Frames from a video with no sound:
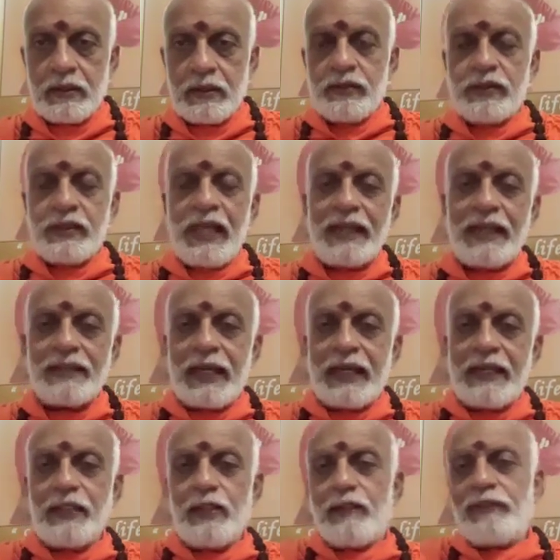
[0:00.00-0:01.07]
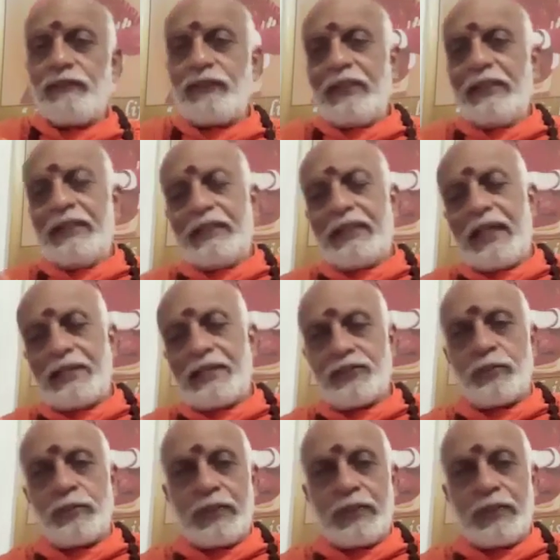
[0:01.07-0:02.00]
So that kind of feeling has to